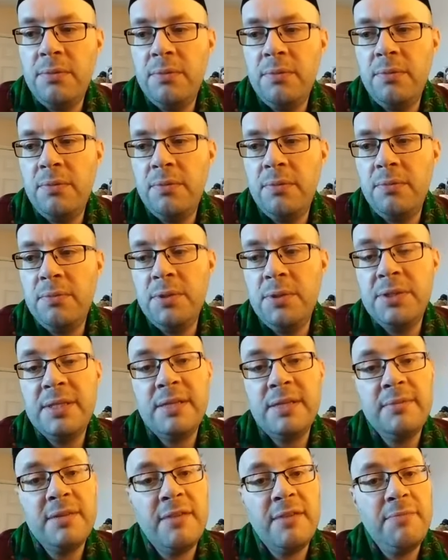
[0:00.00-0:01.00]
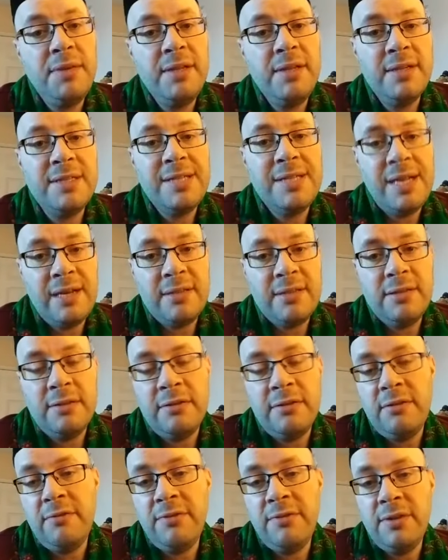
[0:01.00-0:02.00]
Muslims have been attacked on
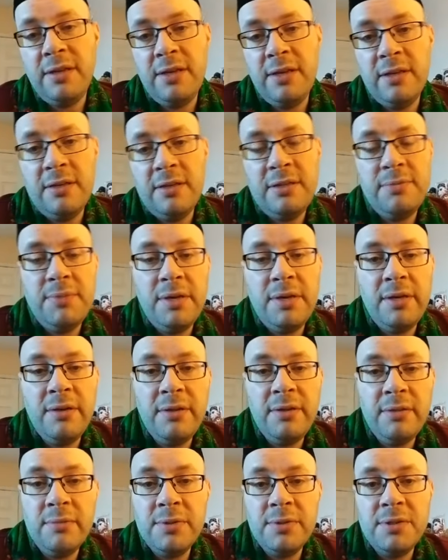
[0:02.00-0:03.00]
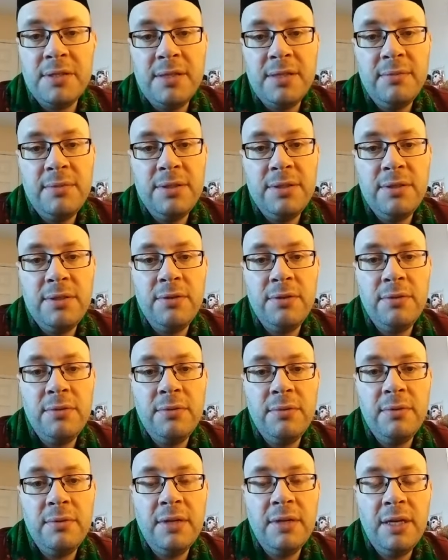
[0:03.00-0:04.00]
over the years by other Muslims who
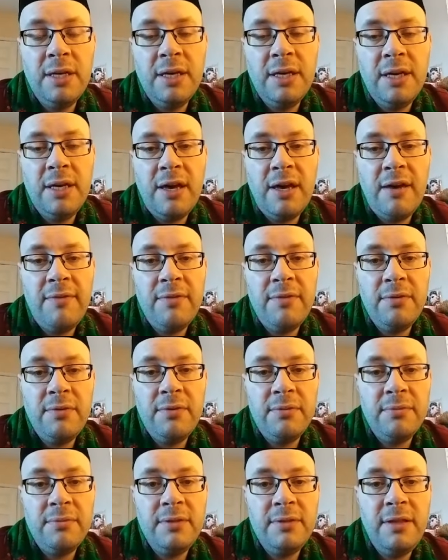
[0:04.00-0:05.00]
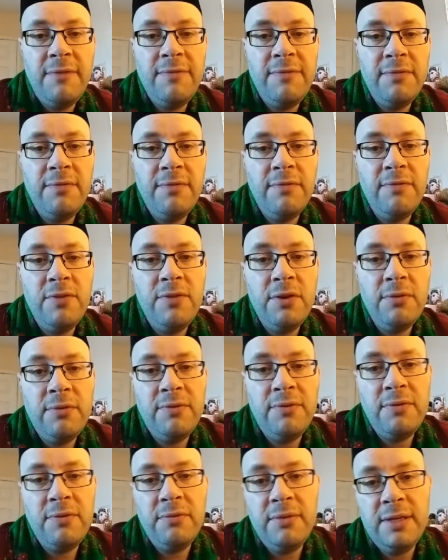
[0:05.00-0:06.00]
have a different view of
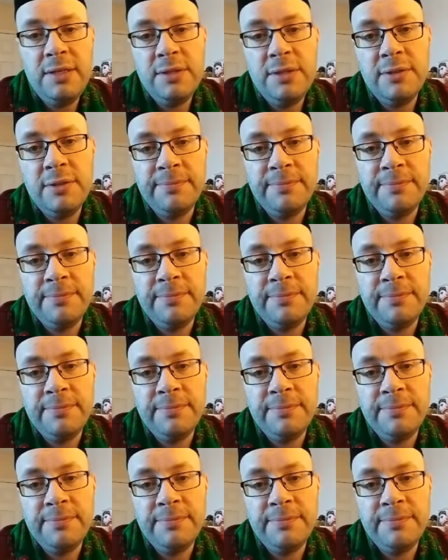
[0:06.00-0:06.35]
the religion.